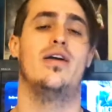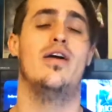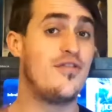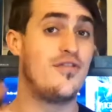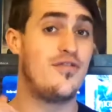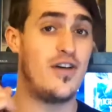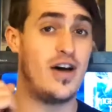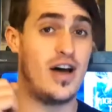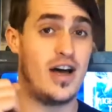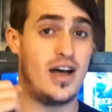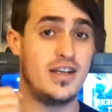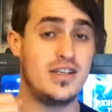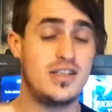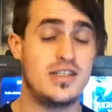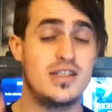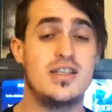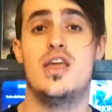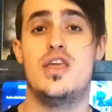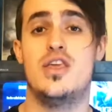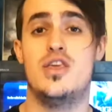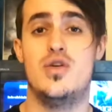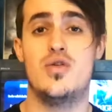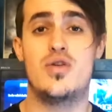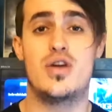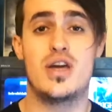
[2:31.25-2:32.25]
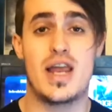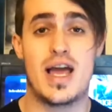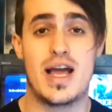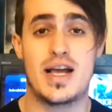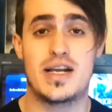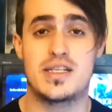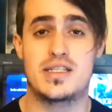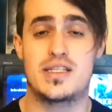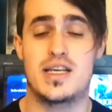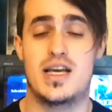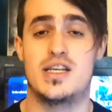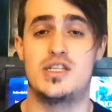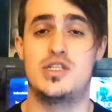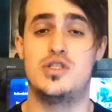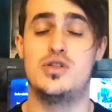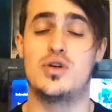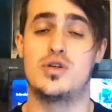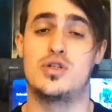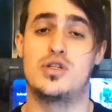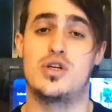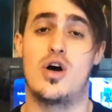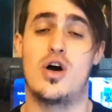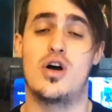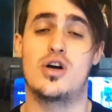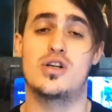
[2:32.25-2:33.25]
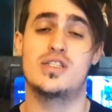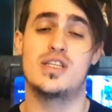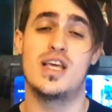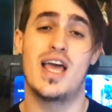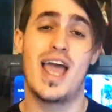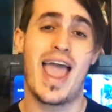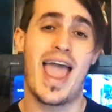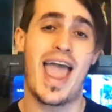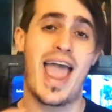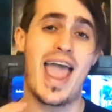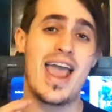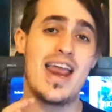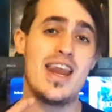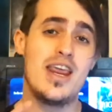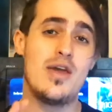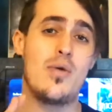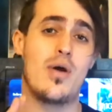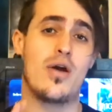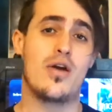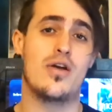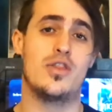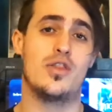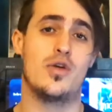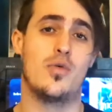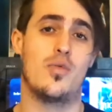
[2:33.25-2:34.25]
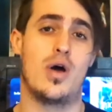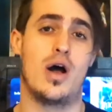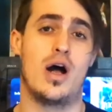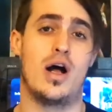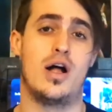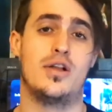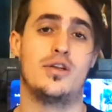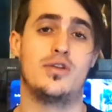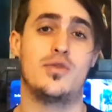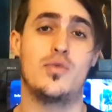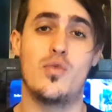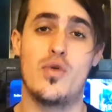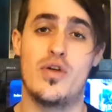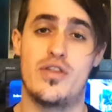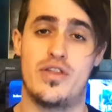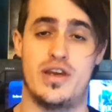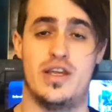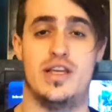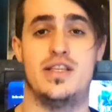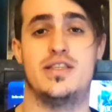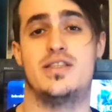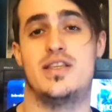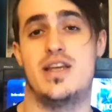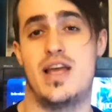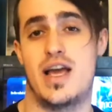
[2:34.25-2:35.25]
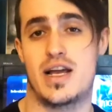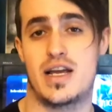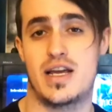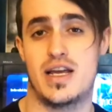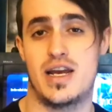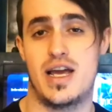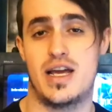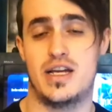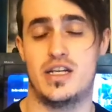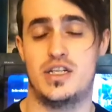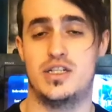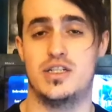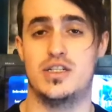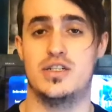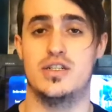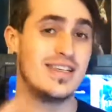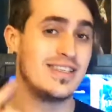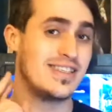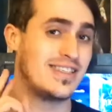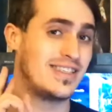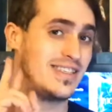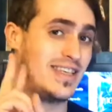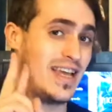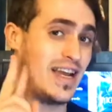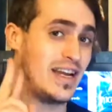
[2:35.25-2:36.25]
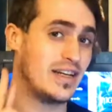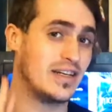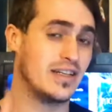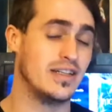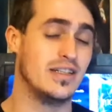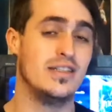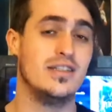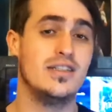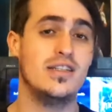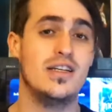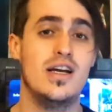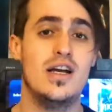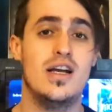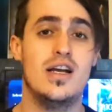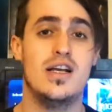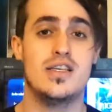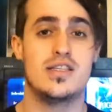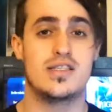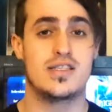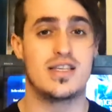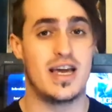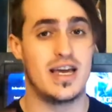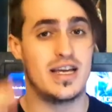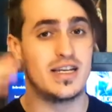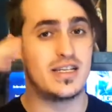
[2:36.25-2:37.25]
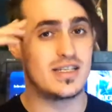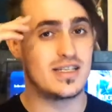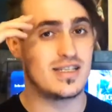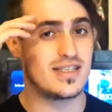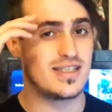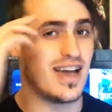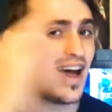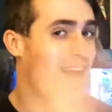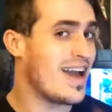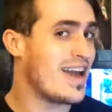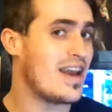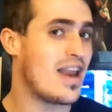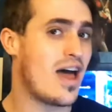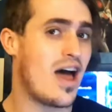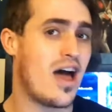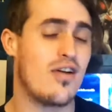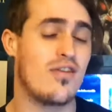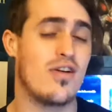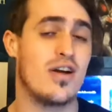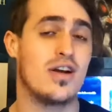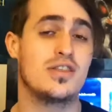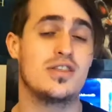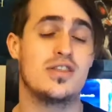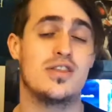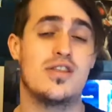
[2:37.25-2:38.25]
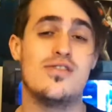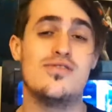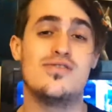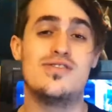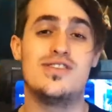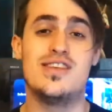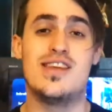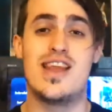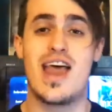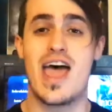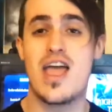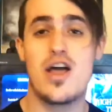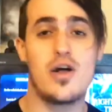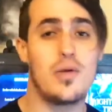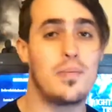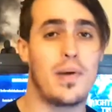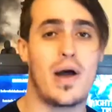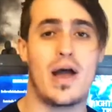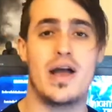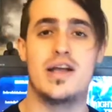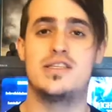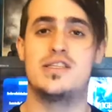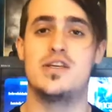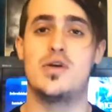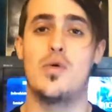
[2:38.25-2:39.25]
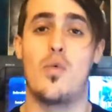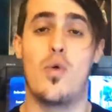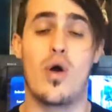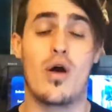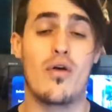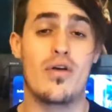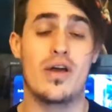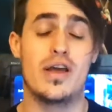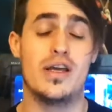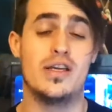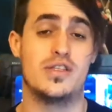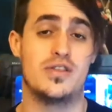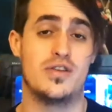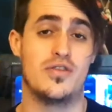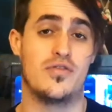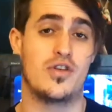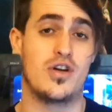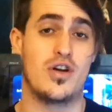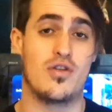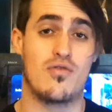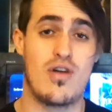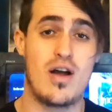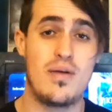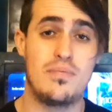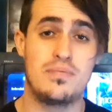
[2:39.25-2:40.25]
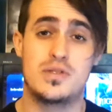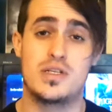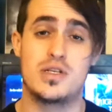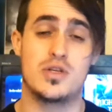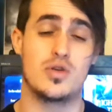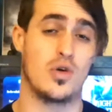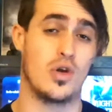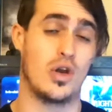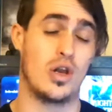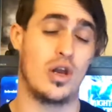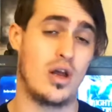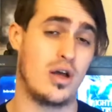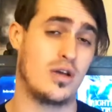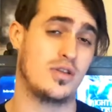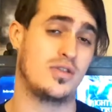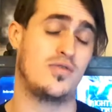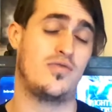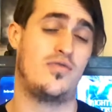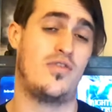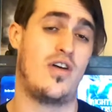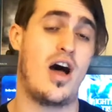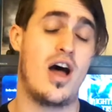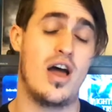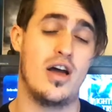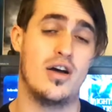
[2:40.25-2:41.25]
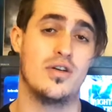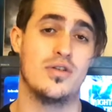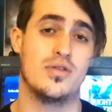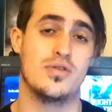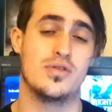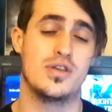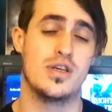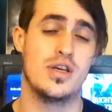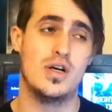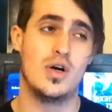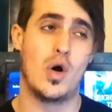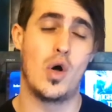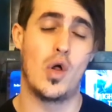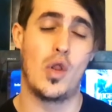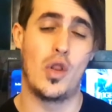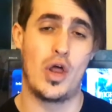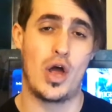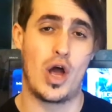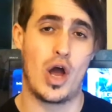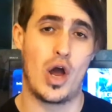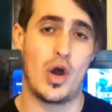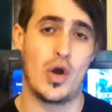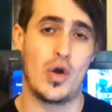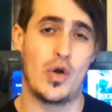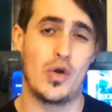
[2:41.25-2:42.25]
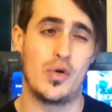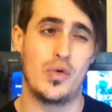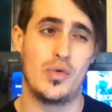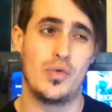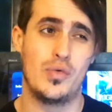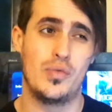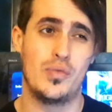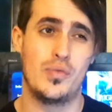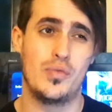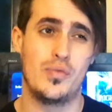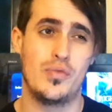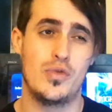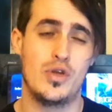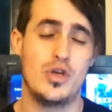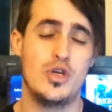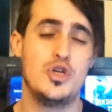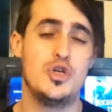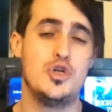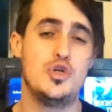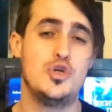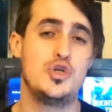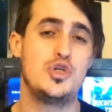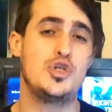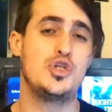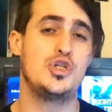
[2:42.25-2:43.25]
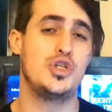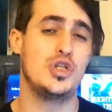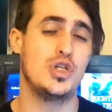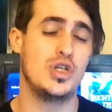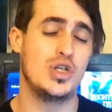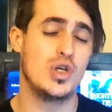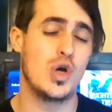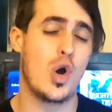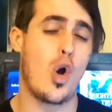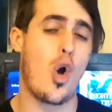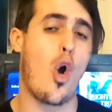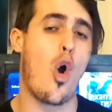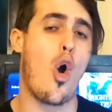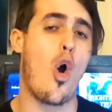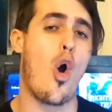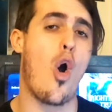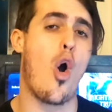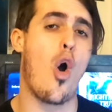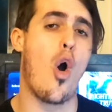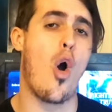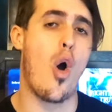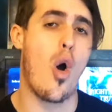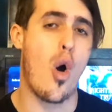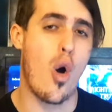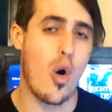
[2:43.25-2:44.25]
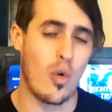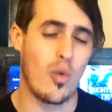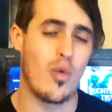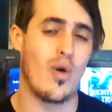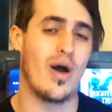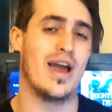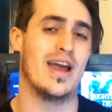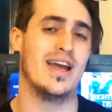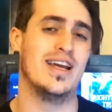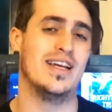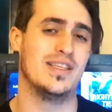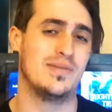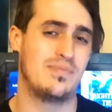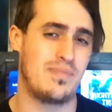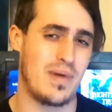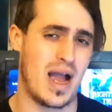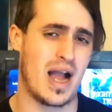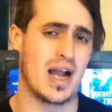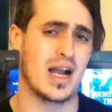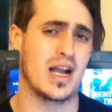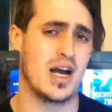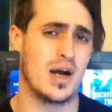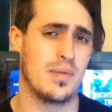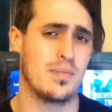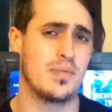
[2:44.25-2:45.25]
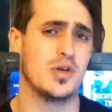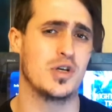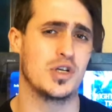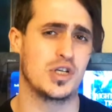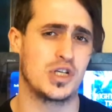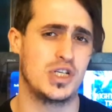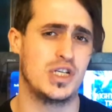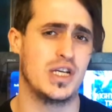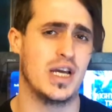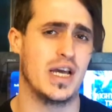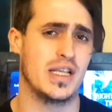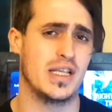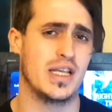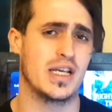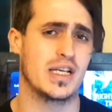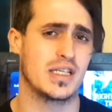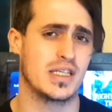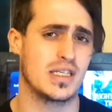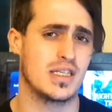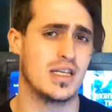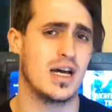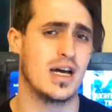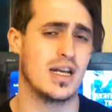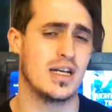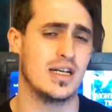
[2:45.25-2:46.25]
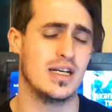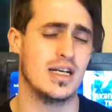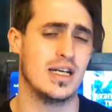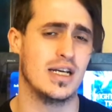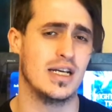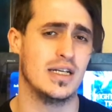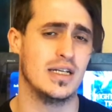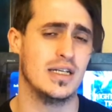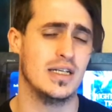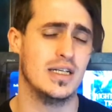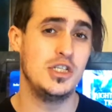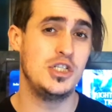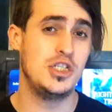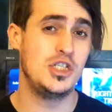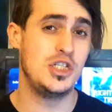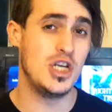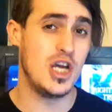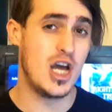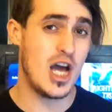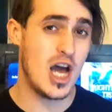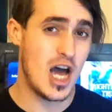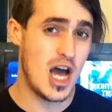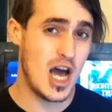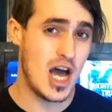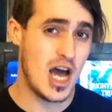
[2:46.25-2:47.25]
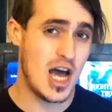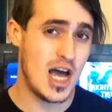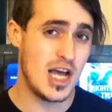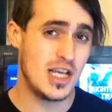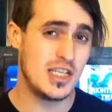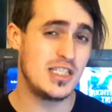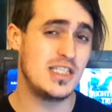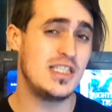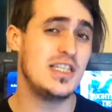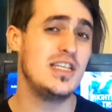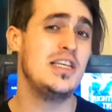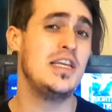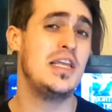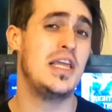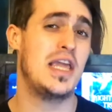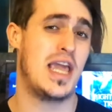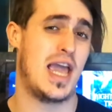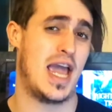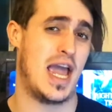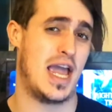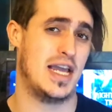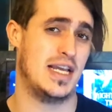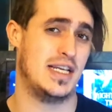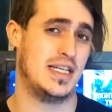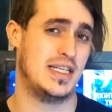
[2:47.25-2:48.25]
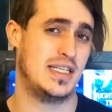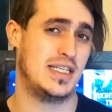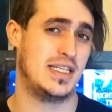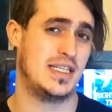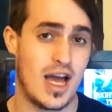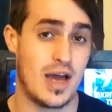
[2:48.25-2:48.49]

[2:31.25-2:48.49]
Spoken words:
First, you can access your docs anywhere in the world with an internet connection. Second, say sayonara to those nail-biting worries of corrupted or lost files. Although, you should always back up your shit externally, just in case.